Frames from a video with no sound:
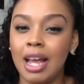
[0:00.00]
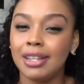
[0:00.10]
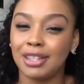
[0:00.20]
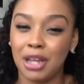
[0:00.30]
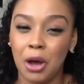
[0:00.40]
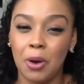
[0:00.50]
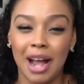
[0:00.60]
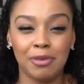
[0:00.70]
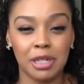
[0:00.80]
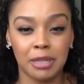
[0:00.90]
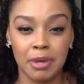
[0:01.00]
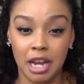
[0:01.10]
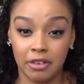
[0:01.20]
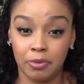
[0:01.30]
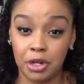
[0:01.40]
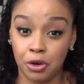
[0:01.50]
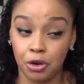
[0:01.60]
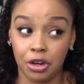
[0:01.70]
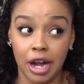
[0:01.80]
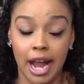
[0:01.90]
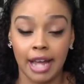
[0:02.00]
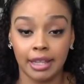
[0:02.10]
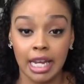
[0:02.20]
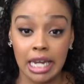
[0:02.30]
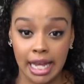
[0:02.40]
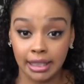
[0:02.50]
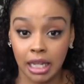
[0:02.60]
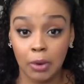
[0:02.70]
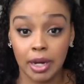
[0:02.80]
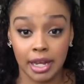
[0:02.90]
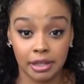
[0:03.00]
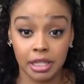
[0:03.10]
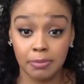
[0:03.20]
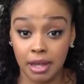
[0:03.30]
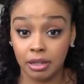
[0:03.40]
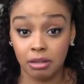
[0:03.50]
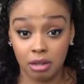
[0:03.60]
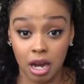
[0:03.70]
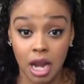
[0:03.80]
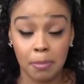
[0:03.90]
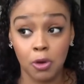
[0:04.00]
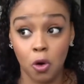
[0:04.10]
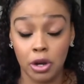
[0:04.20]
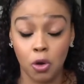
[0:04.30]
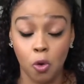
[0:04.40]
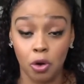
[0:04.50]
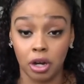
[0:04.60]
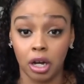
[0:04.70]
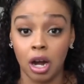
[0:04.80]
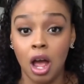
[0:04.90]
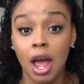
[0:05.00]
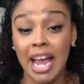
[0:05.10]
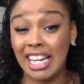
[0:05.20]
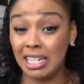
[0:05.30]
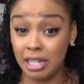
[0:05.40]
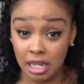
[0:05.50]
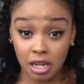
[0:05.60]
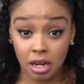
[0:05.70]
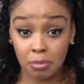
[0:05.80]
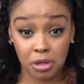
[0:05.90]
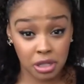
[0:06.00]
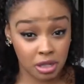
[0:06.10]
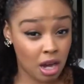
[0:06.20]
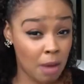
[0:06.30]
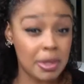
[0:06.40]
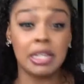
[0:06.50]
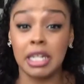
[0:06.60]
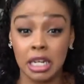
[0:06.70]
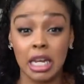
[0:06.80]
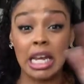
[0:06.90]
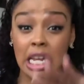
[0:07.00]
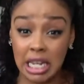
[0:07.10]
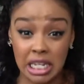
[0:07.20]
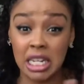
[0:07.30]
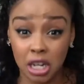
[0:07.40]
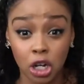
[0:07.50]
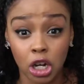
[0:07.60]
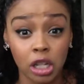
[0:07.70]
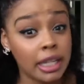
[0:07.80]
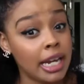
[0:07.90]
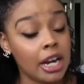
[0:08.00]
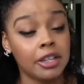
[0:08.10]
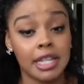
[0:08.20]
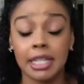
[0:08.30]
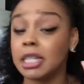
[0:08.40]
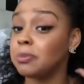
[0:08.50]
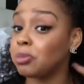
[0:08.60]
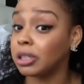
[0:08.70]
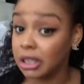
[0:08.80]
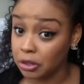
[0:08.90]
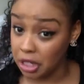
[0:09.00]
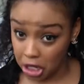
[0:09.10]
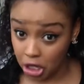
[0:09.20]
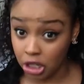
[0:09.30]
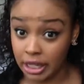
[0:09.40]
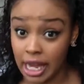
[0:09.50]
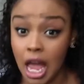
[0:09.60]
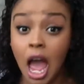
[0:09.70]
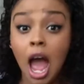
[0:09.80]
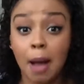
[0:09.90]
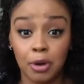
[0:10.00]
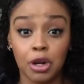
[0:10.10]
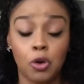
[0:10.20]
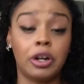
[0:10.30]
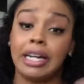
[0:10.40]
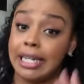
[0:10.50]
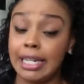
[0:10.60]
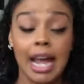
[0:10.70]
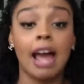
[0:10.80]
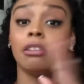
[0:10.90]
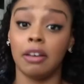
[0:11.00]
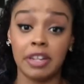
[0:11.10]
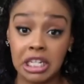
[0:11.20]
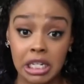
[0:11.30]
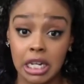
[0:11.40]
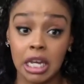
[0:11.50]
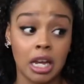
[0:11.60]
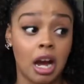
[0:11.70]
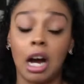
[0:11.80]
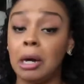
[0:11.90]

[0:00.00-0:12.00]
So I would just be careful when you're ordering. I think next time when I get this method done, I'm going to order Indique Indian curly hair. This is Brazilian curly. I'm going to order Indique. I love Indique.